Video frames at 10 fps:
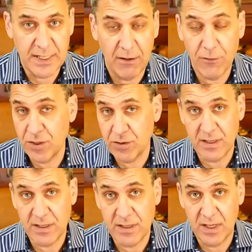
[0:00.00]
Now, of course, there are
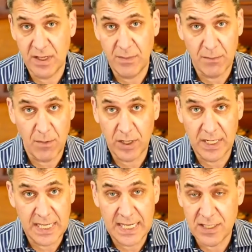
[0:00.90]
some things that make
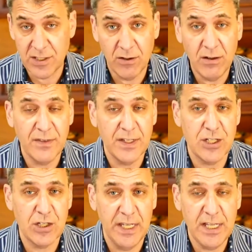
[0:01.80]
marketing easier in the
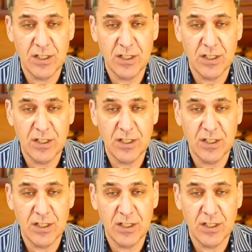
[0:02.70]
digital age,